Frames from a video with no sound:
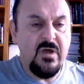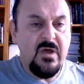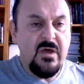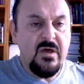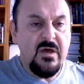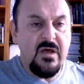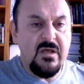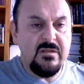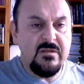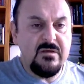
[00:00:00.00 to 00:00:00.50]

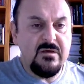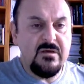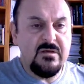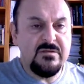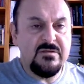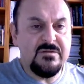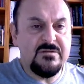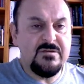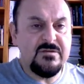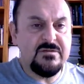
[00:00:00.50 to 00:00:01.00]
and
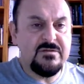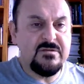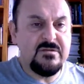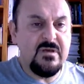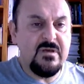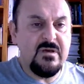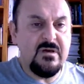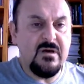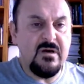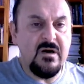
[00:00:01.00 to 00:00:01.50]
this is
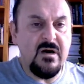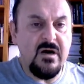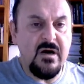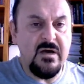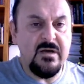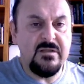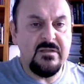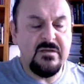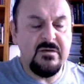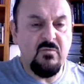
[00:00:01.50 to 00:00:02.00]
the
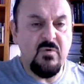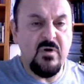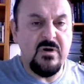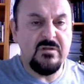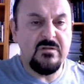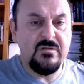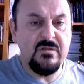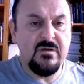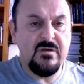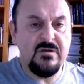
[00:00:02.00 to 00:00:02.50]
height
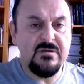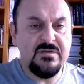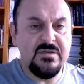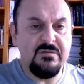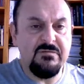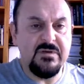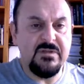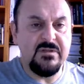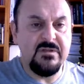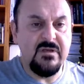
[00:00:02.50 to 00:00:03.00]

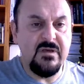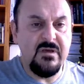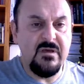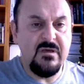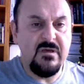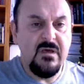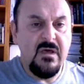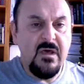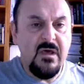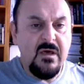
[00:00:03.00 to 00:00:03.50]

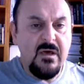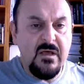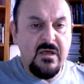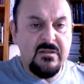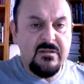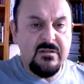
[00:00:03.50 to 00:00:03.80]
170, and